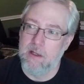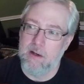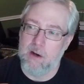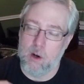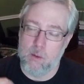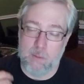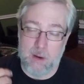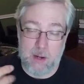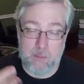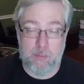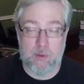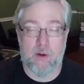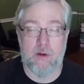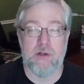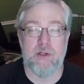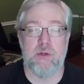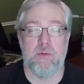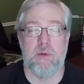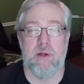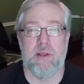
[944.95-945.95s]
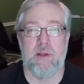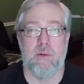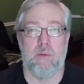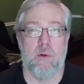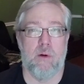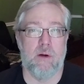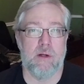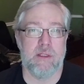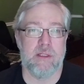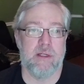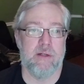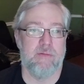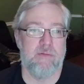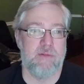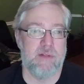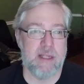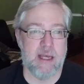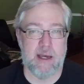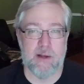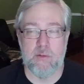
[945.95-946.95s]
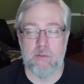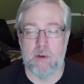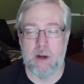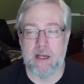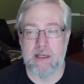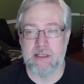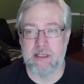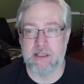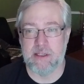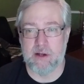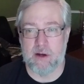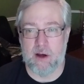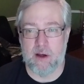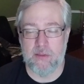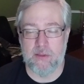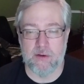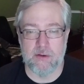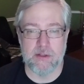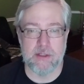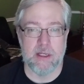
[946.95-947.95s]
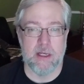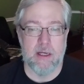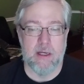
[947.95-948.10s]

or my approach to reading the works of dead racist authors